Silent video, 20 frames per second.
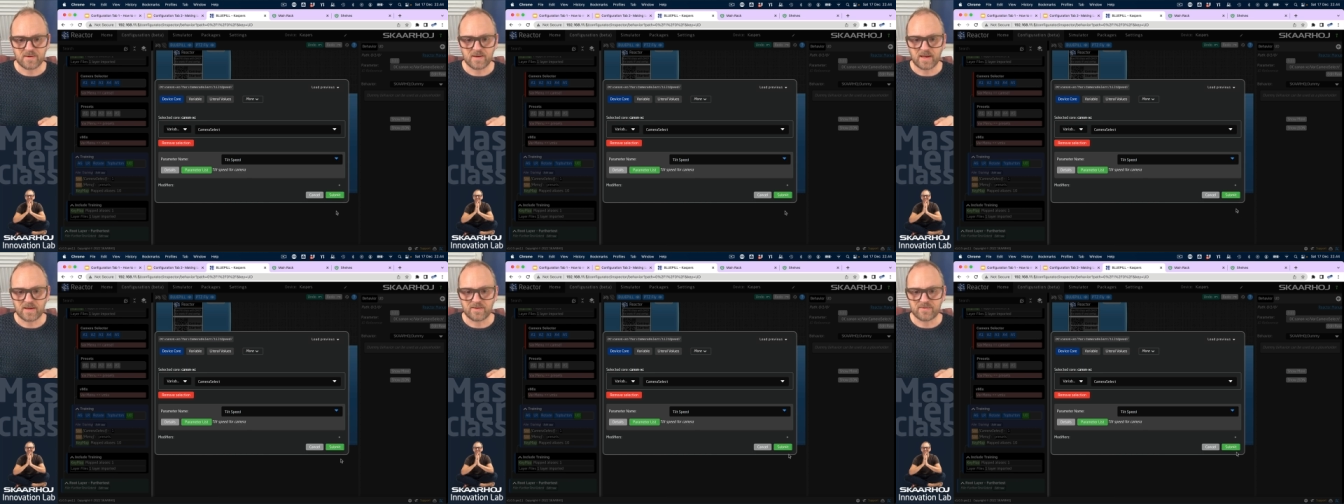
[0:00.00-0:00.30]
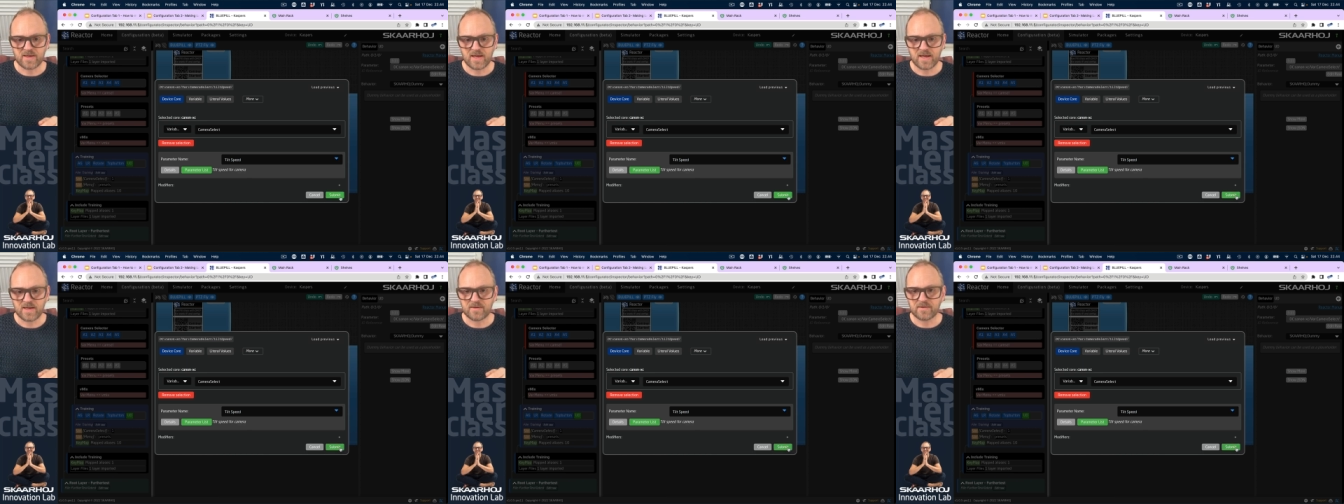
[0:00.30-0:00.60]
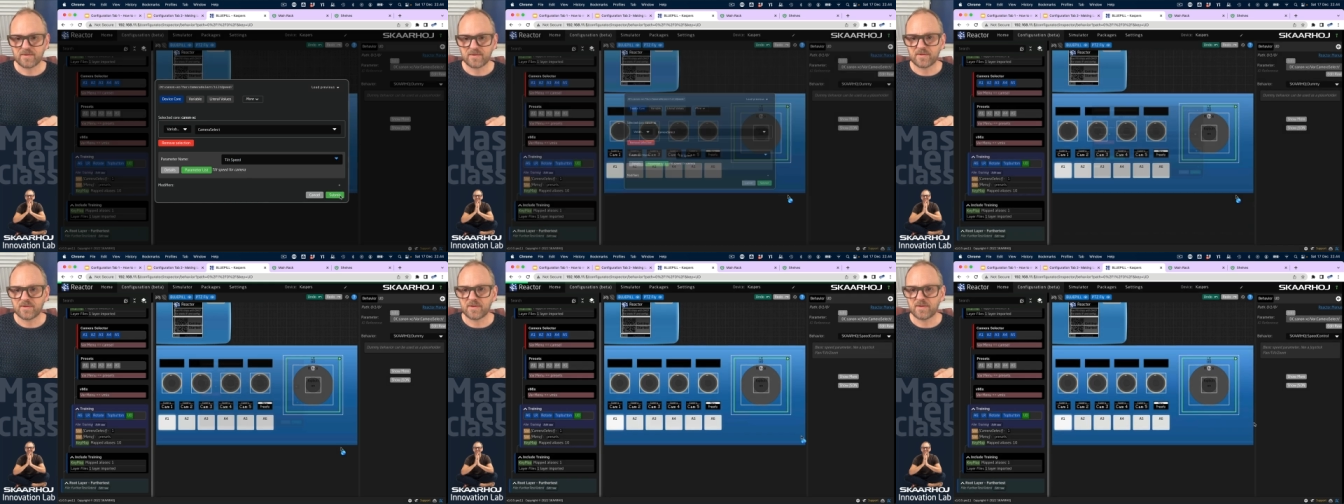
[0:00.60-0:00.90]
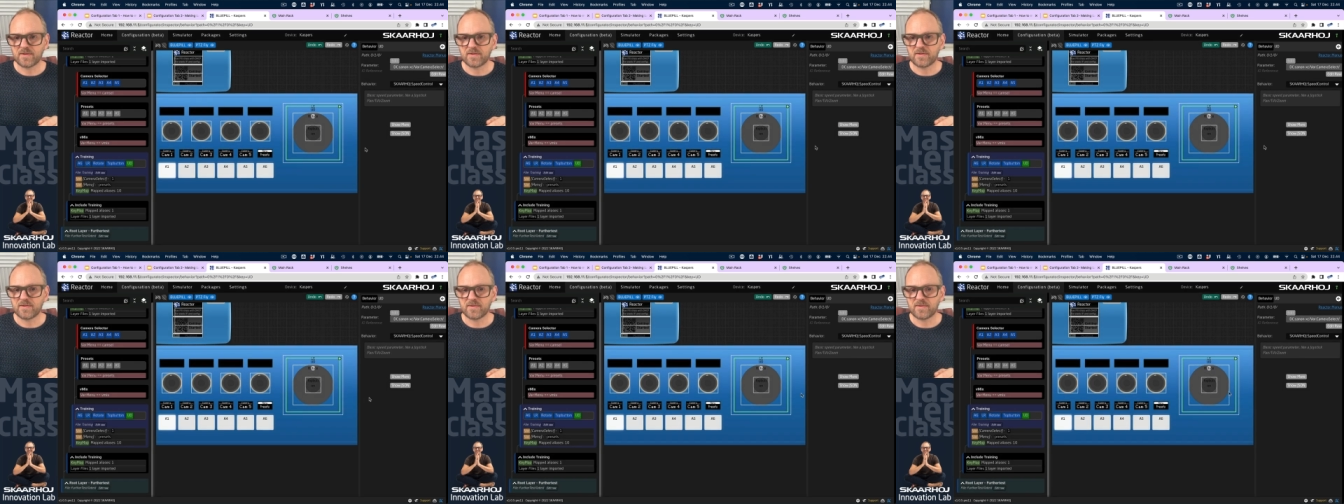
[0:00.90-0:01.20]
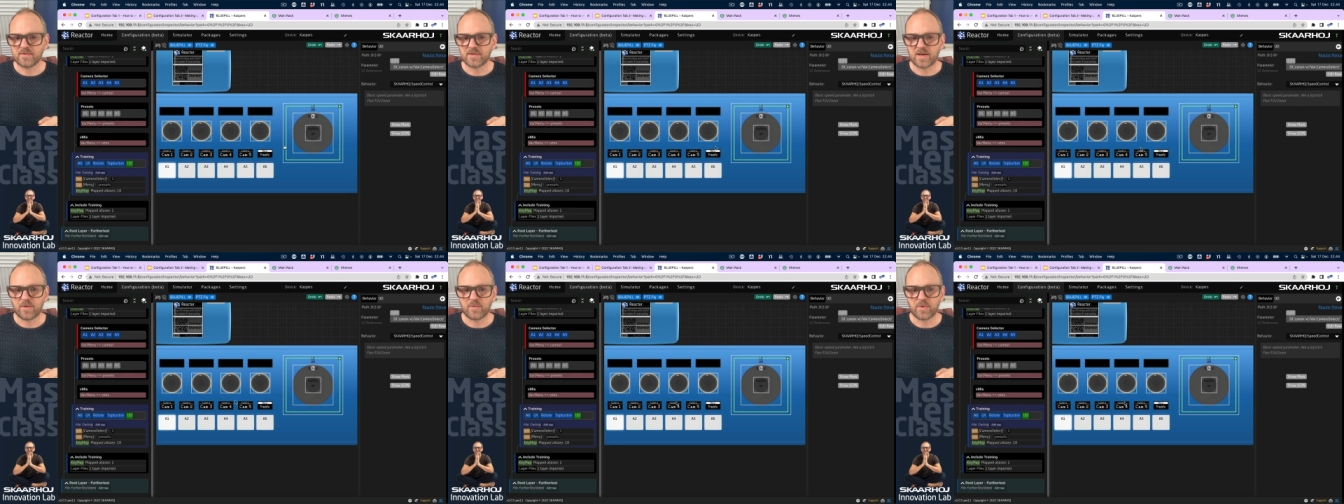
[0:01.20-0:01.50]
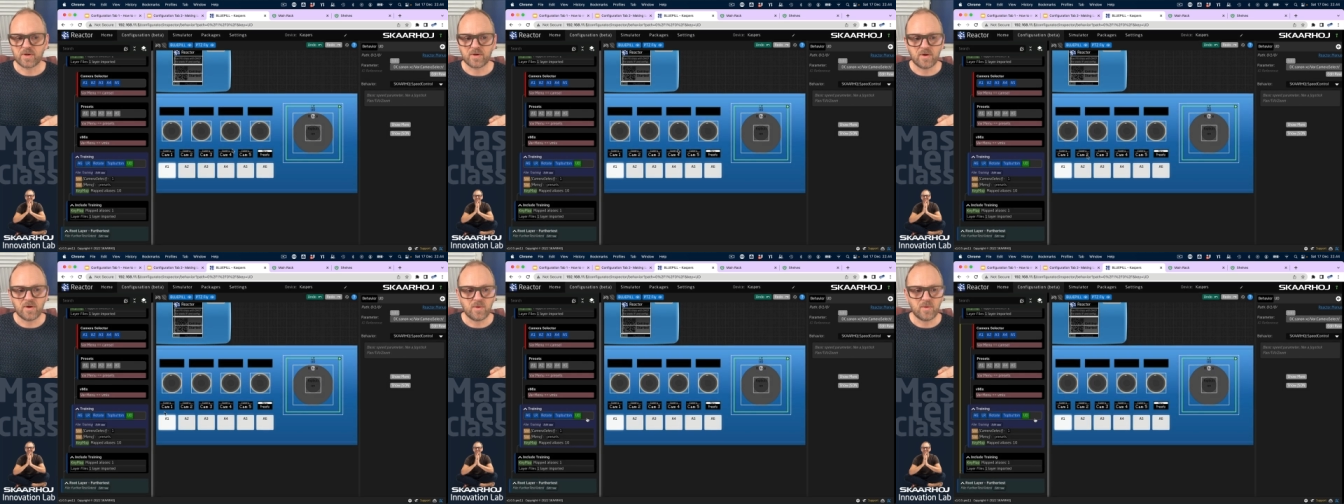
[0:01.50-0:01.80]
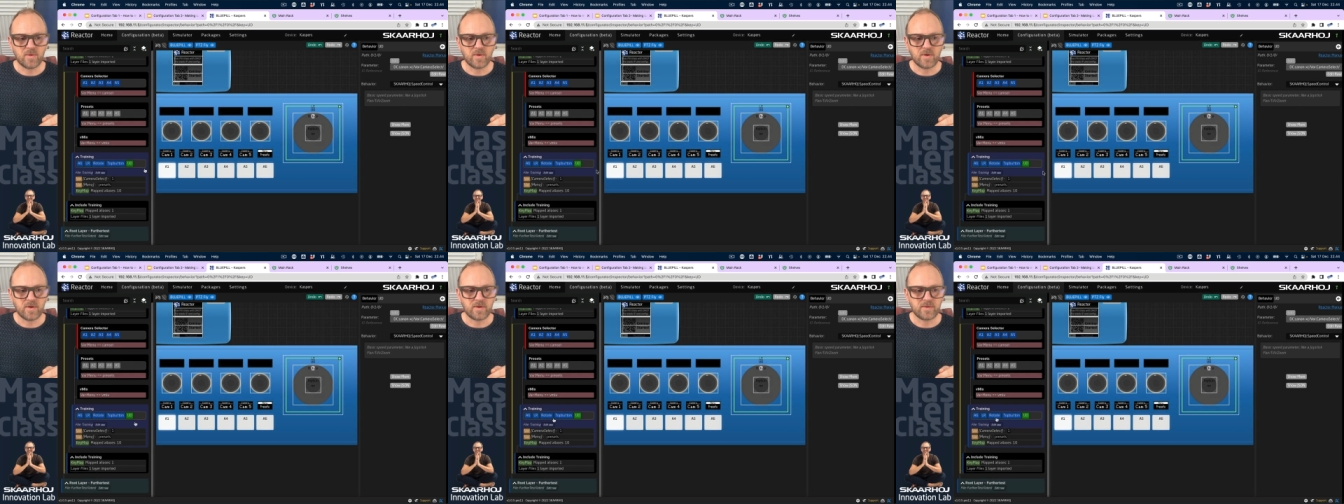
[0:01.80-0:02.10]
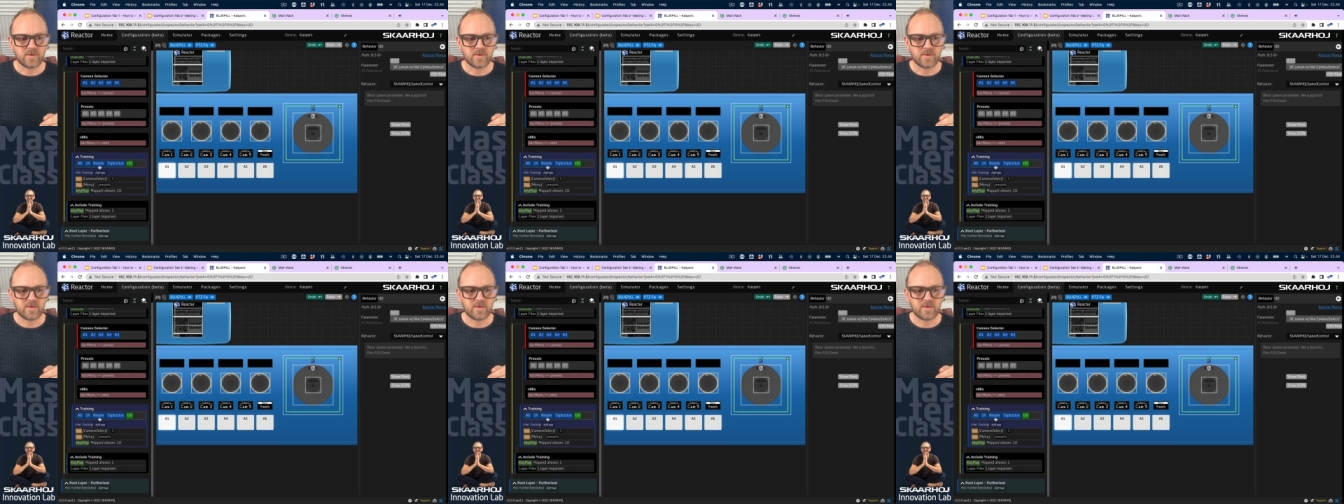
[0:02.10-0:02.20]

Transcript: Like that, there we go.